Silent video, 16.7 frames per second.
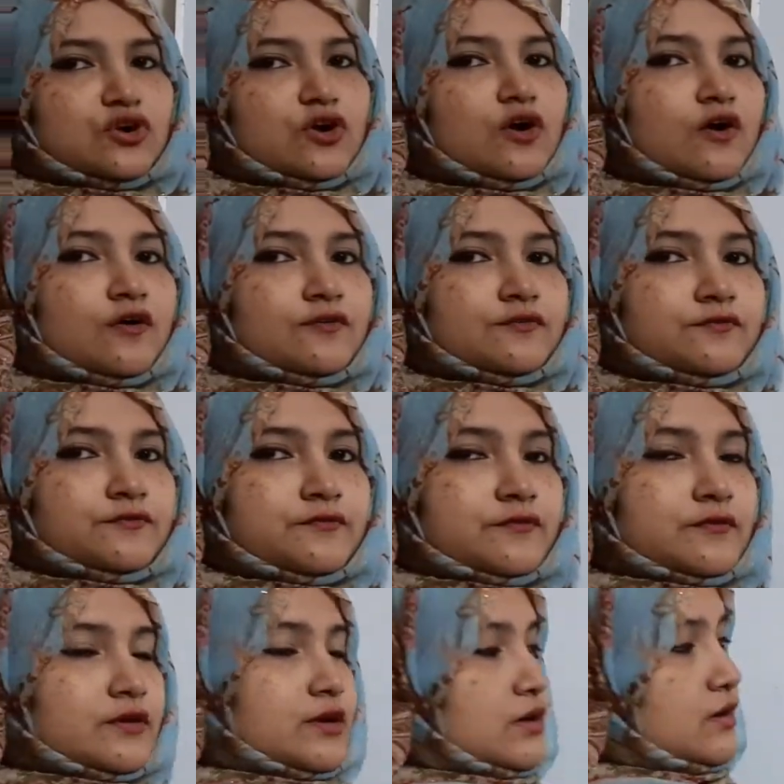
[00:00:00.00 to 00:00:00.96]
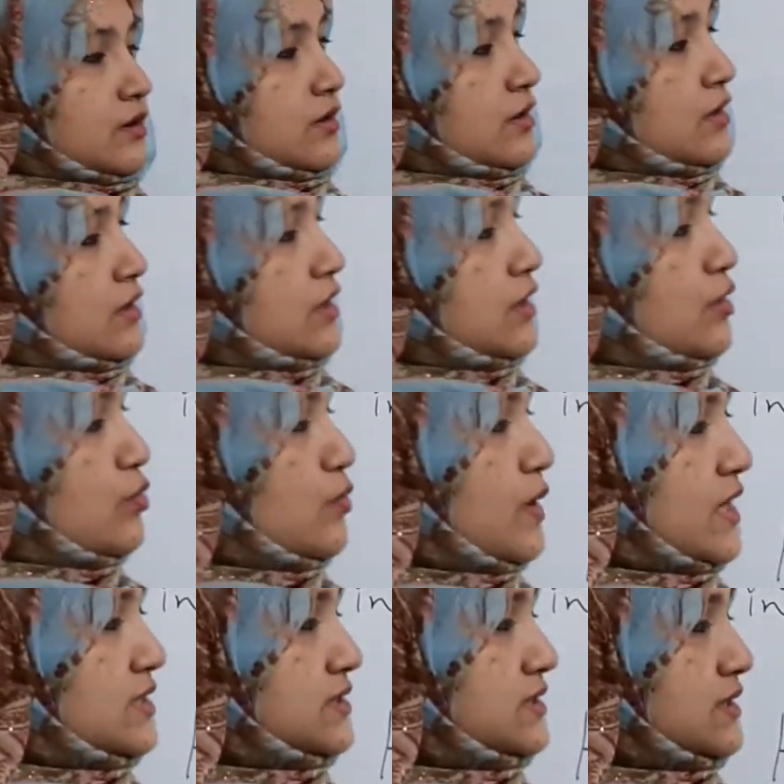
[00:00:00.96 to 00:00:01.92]
of
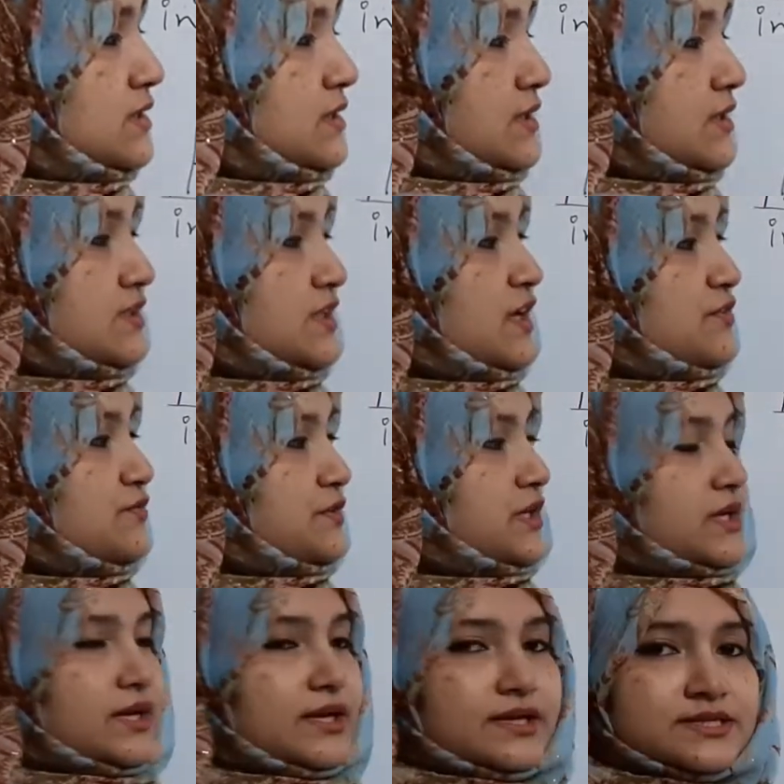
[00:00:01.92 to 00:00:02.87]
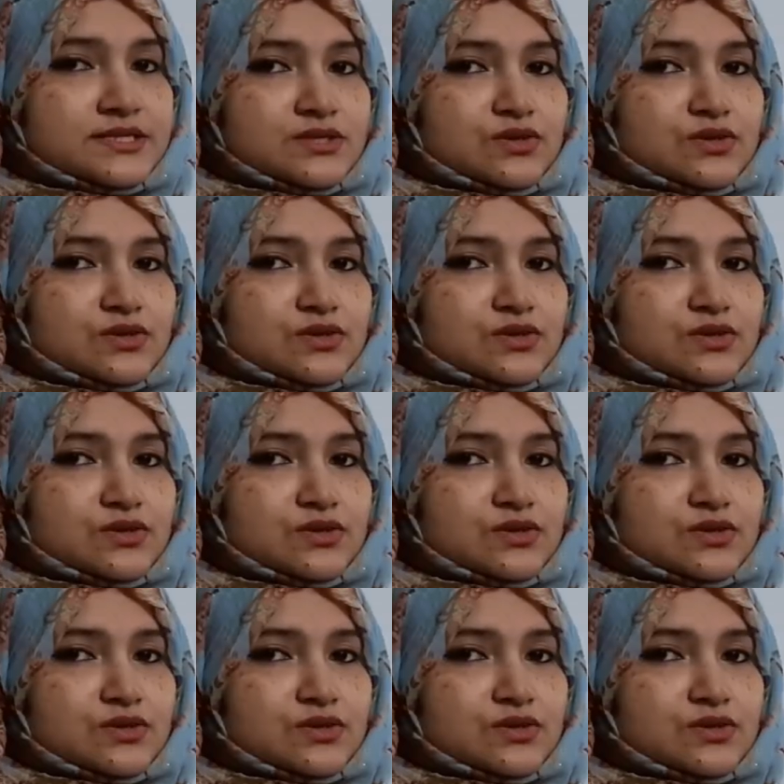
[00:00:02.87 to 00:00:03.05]
water in every case,